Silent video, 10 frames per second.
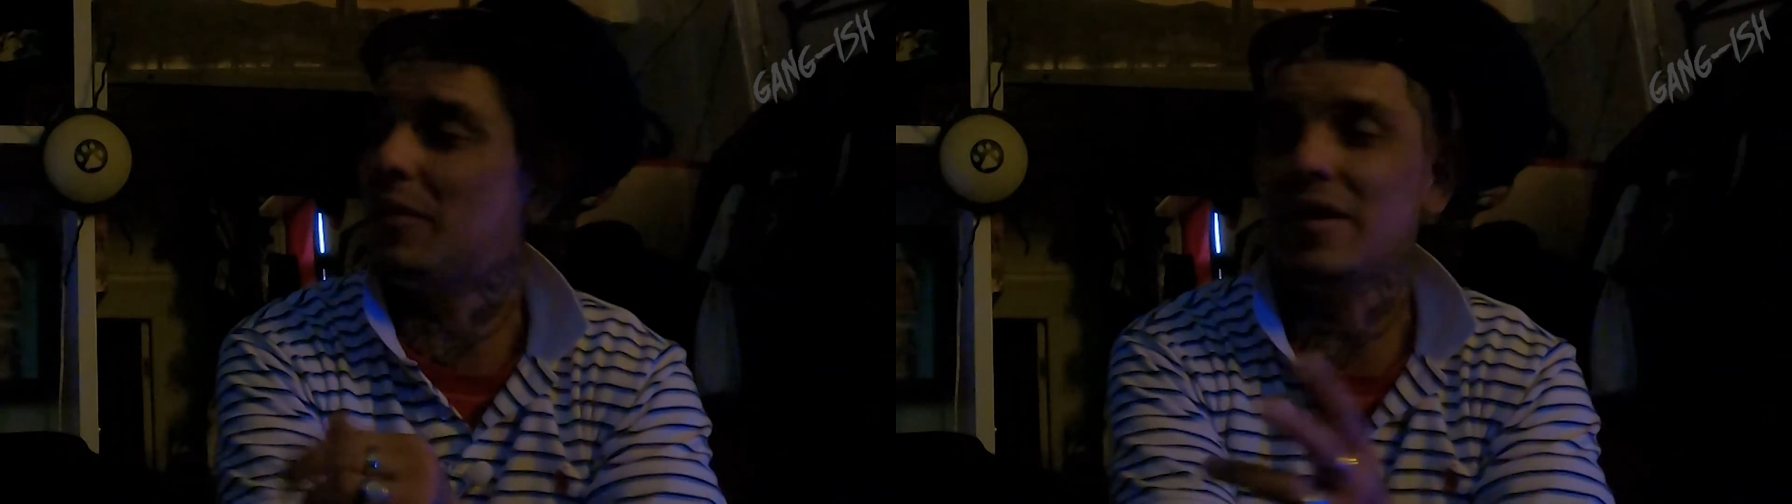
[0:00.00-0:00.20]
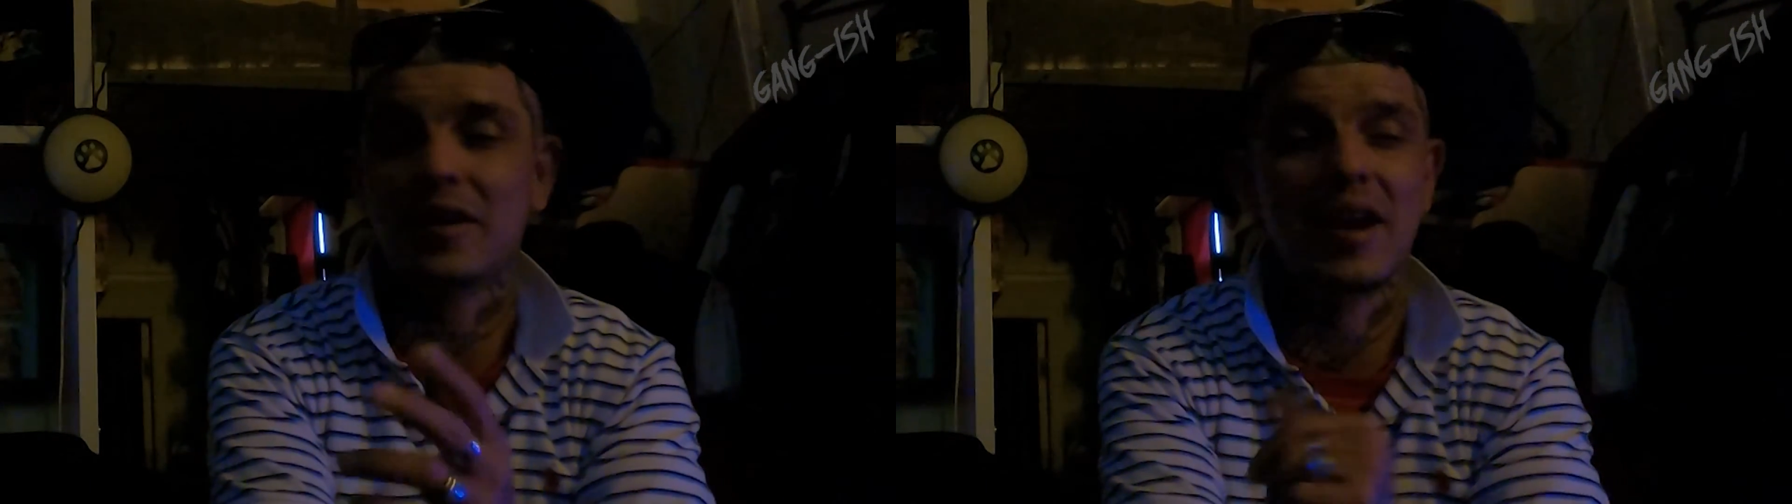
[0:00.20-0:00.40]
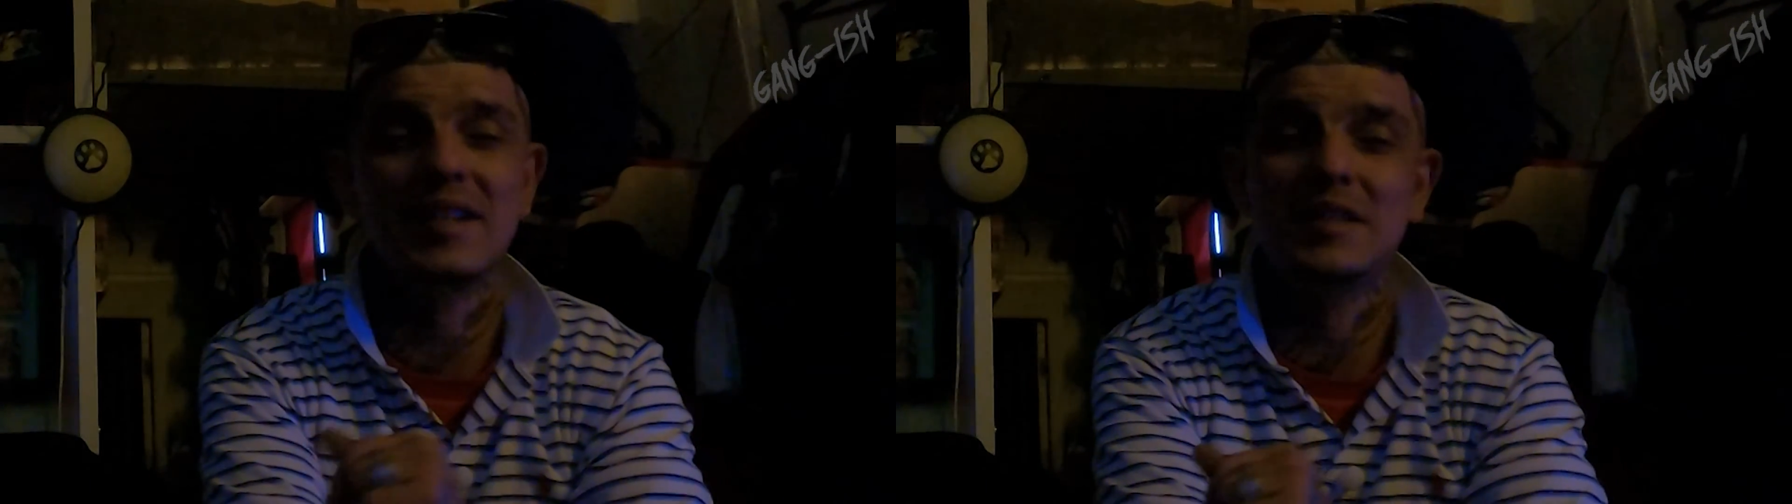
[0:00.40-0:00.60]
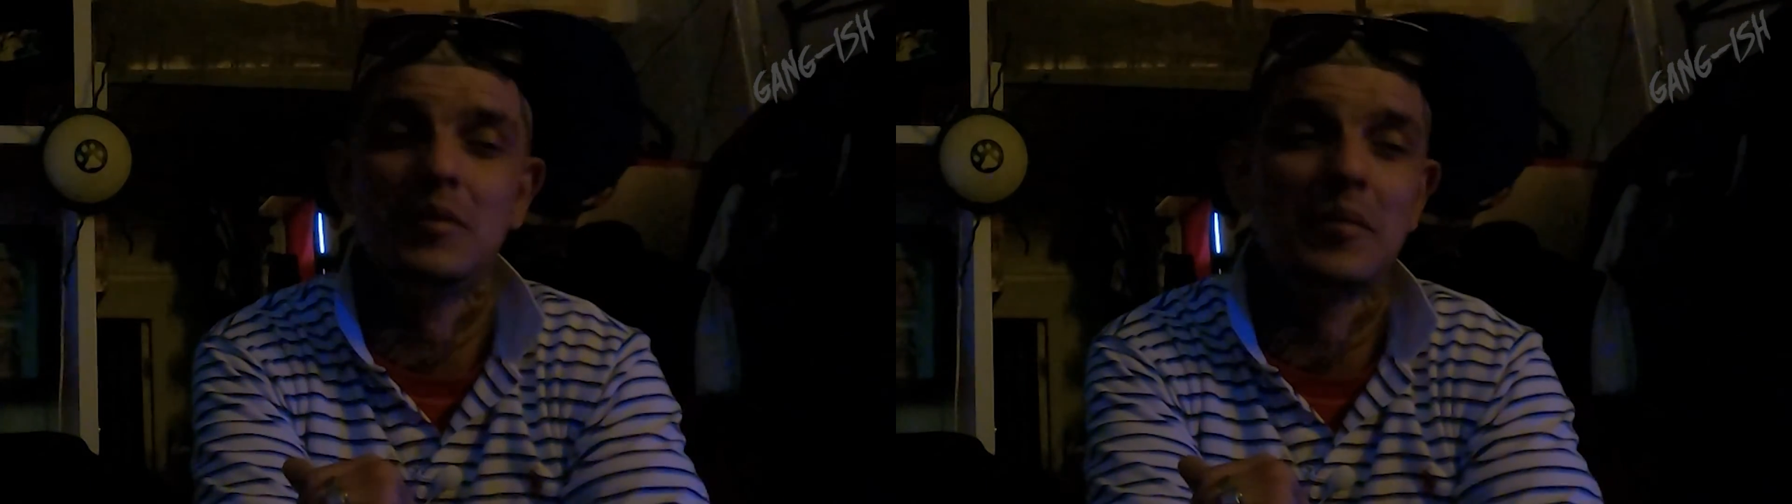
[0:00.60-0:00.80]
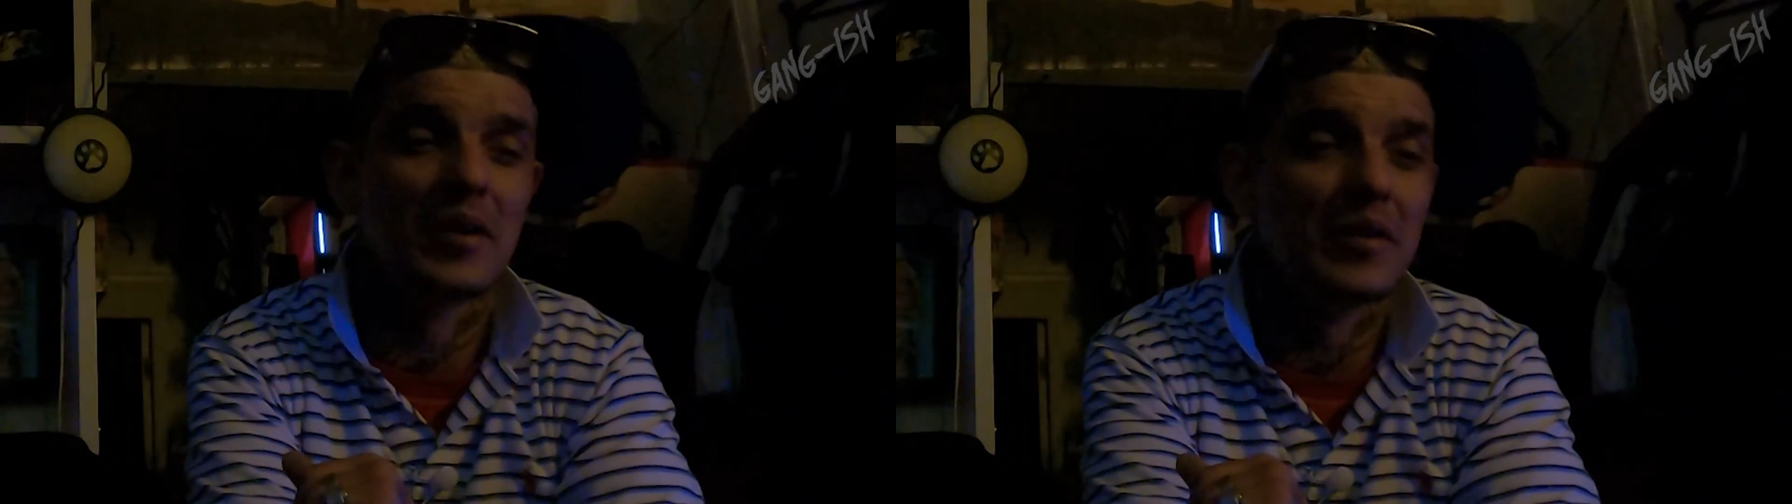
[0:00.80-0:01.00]
We were crazy
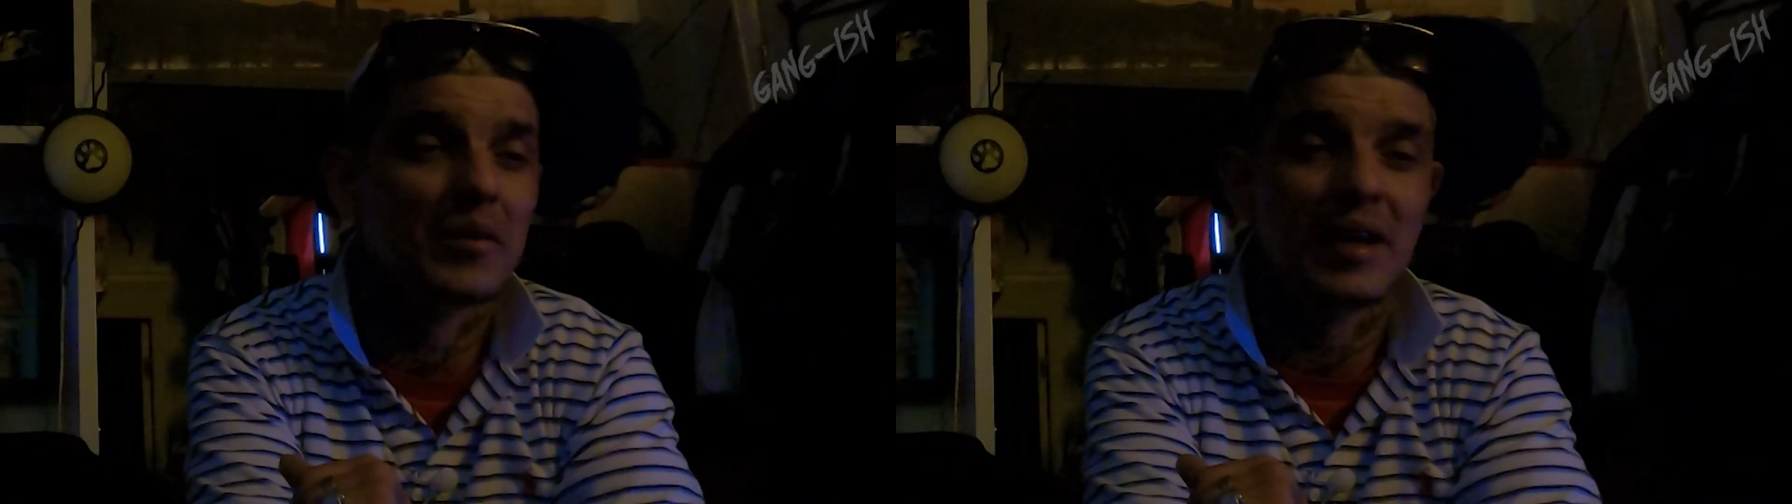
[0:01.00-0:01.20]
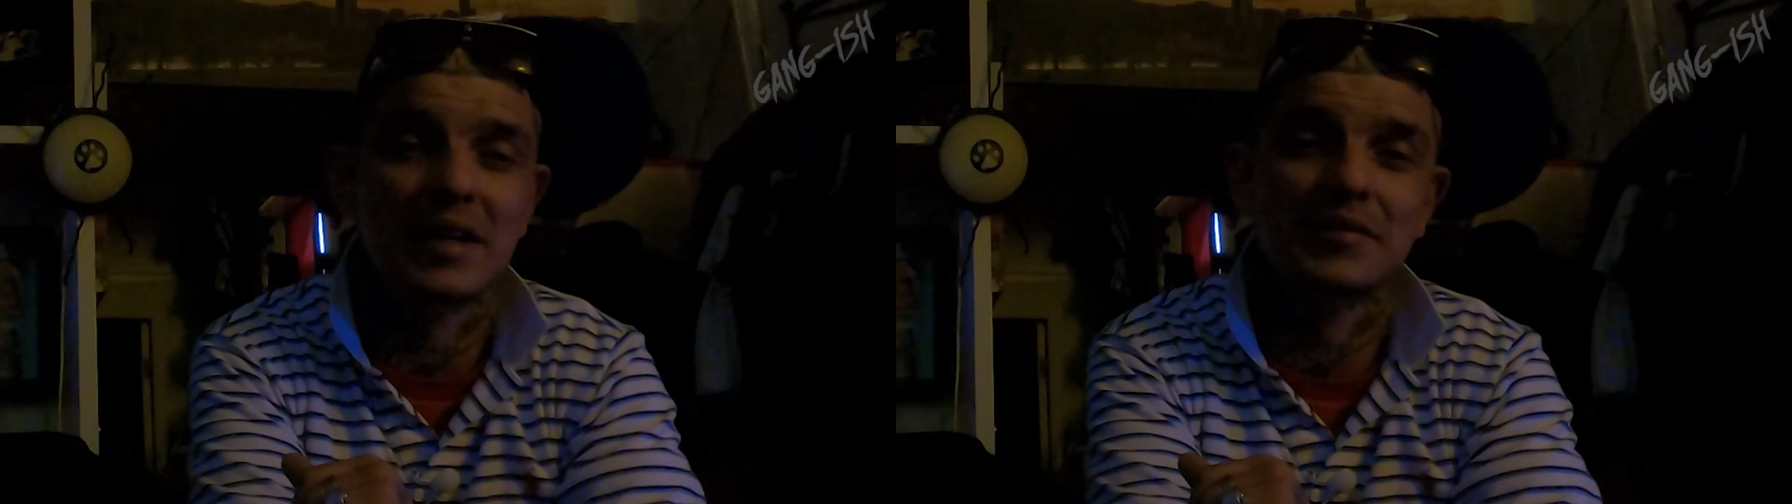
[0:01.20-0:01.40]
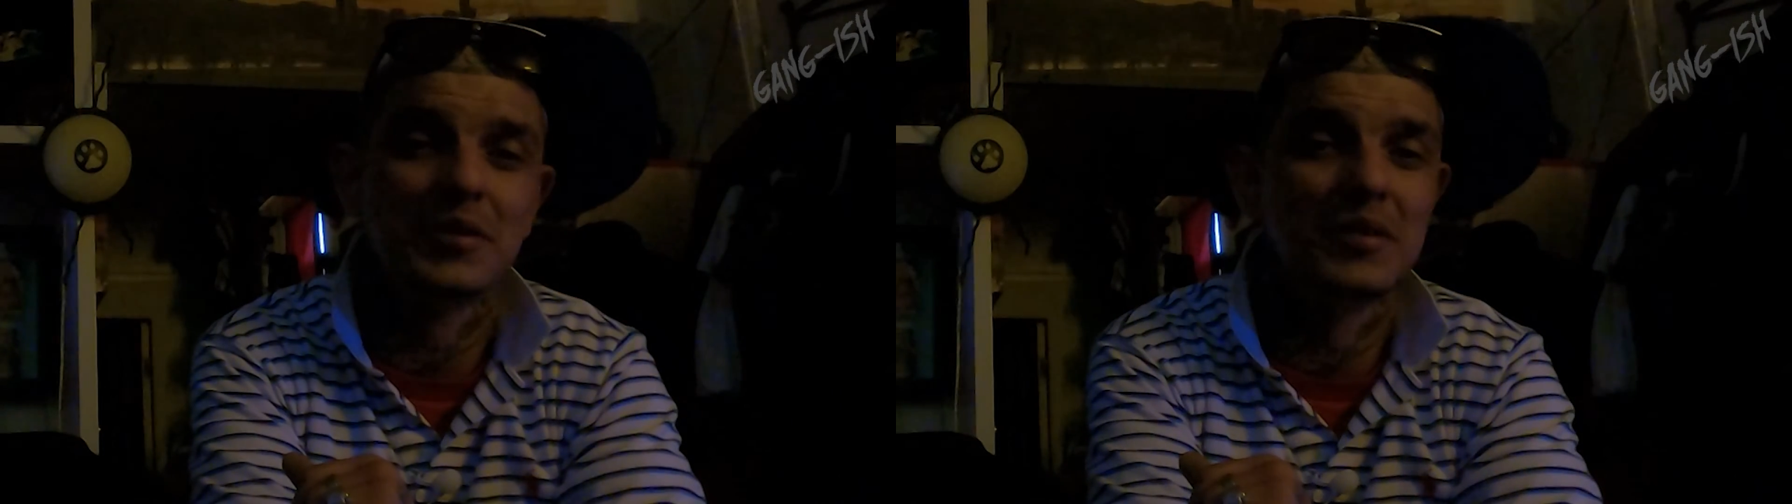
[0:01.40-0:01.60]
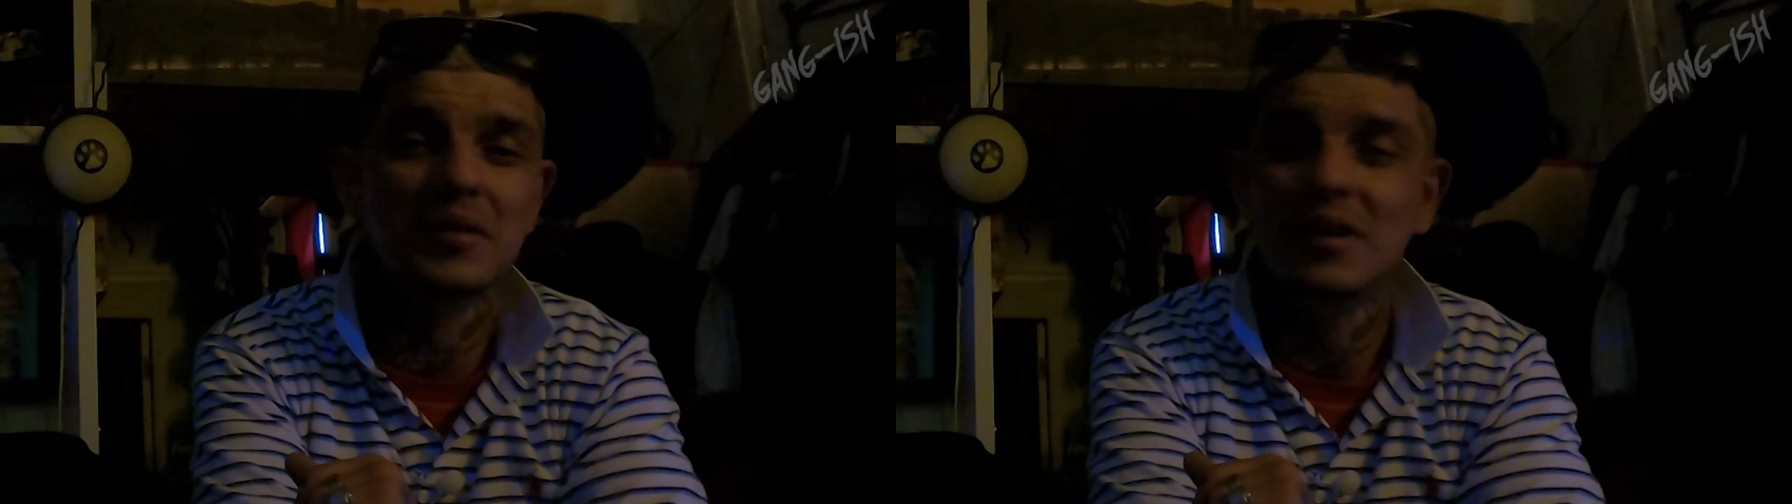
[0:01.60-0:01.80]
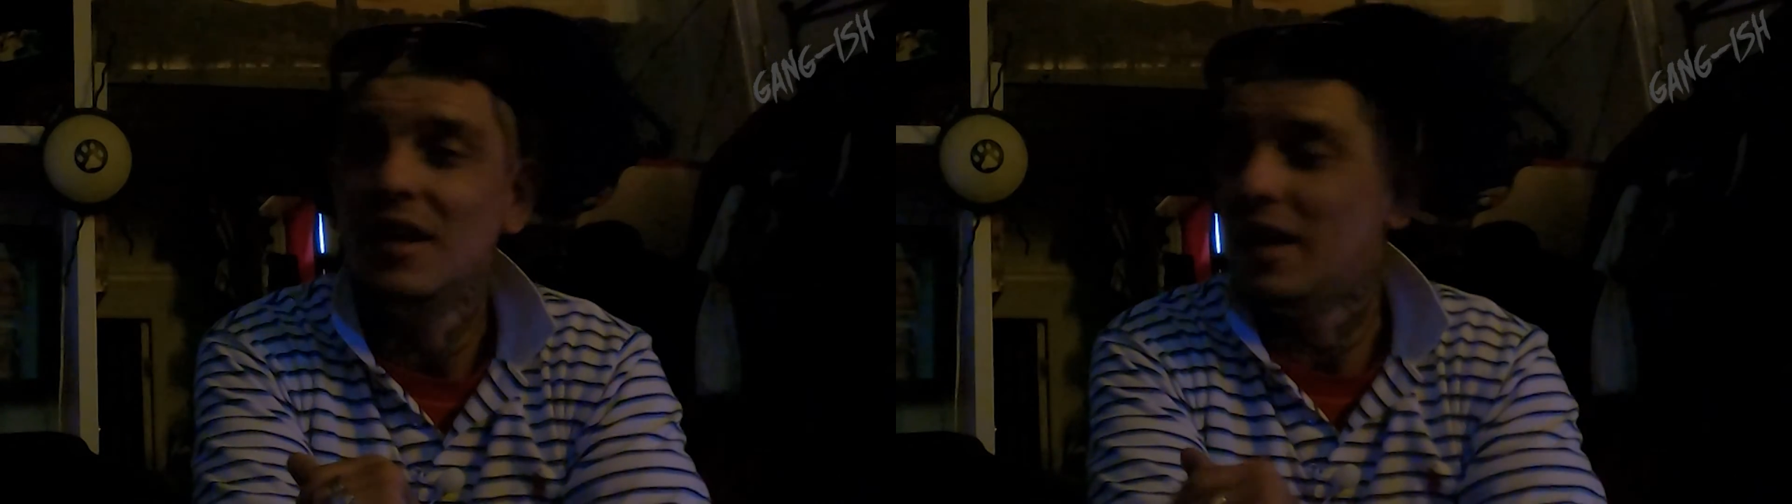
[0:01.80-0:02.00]
when we were little kids, fool.